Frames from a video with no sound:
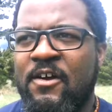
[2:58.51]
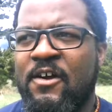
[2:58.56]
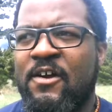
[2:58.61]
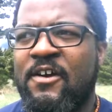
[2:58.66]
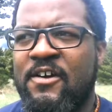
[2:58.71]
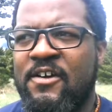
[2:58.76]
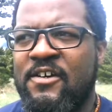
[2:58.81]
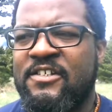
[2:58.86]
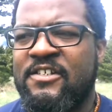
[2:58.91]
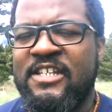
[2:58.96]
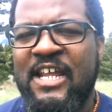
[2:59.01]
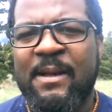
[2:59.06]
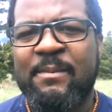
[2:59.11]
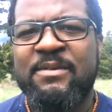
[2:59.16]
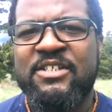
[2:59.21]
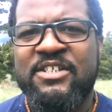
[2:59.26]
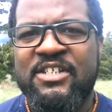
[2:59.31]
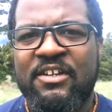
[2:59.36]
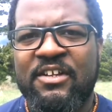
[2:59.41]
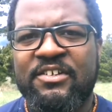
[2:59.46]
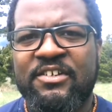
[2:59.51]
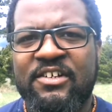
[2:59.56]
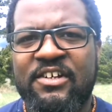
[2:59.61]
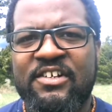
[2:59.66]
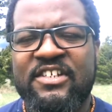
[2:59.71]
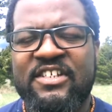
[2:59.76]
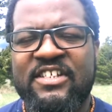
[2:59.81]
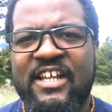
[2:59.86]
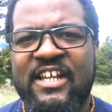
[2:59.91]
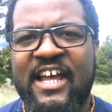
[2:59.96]
her type of shelter and
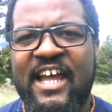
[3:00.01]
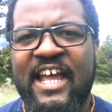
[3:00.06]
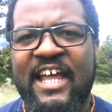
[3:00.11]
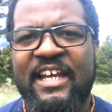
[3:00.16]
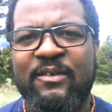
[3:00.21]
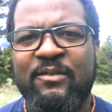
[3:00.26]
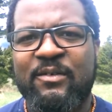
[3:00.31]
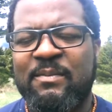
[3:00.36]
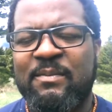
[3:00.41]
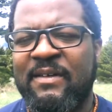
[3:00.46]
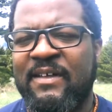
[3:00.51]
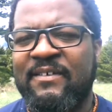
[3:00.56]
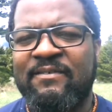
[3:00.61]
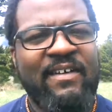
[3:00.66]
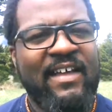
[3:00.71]
her design would be